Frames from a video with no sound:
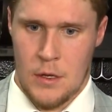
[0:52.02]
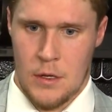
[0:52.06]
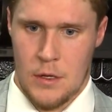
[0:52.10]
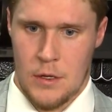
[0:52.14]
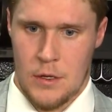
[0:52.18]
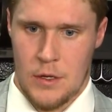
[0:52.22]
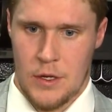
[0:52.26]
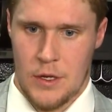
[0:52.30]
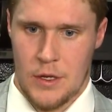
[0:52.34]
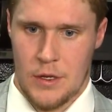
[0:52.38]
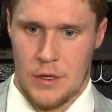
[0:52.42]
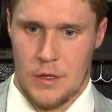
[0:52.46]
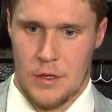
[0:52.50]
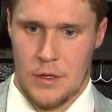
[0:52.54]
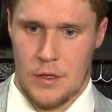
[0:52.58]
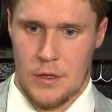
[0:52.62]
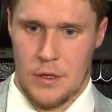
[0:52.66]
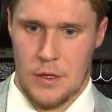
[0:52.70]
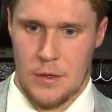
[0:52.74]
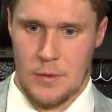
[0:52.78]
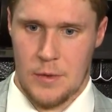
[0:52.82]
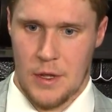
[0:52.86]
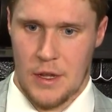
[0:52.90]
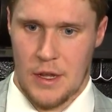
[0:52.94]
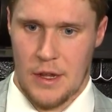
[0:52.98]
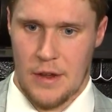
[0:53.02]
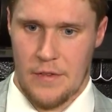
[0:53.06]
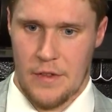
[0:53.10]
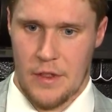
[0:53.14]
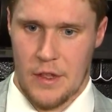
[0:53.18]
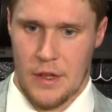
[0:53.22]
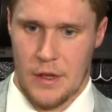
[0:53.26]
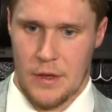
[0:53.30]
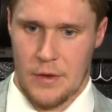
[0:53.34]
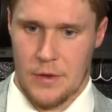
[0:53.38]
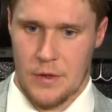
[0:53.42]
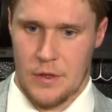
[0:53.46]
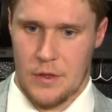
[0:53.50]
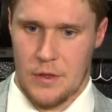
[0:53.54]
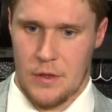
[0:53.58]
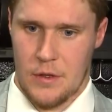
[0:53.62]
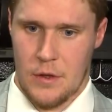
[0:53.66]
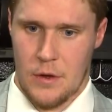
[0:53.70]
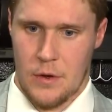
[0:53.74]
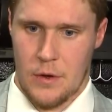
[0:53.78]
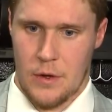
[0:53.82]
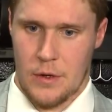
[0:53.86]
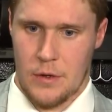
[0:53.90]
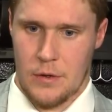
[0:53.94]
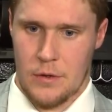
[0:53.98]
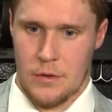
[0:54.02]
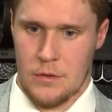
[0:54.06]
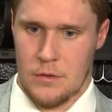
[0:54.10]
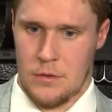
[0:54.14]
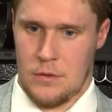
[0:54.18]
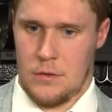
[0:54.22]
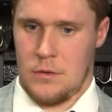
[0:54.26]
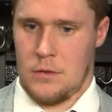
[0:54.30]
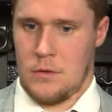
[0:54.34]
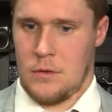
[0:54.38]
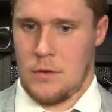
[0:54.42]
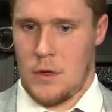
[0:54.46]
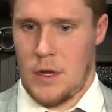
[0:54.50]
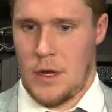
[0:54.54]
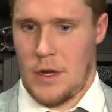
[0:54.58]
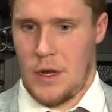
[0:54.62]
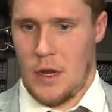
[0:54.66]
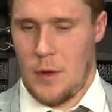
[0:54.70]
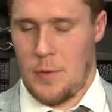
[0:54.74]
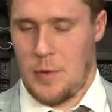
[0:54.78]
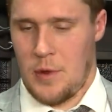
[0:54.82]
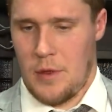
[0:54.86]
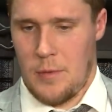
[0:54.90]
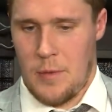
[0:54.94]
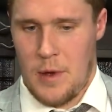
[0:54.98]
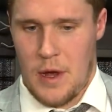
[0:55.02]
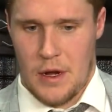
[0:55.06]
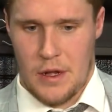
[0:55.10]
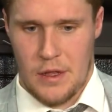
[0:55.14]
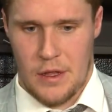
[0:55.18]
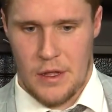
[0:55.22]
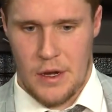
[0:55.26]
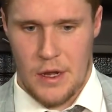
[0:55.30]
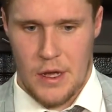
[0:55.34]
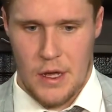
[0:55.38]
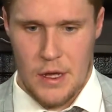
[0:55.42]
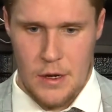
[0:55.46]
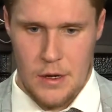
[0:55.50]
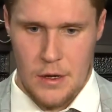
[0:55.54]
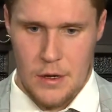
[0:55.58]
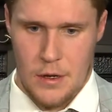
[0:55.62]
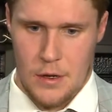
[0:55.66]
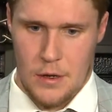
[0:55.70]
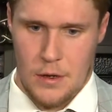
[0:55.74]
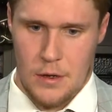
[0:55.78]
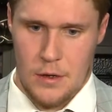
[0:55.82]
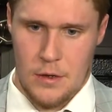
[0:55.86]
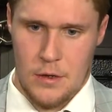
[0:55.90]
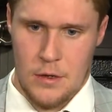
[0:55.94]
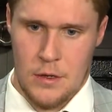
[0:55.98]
just seemed like everything I was doing ended up in the back of the net, and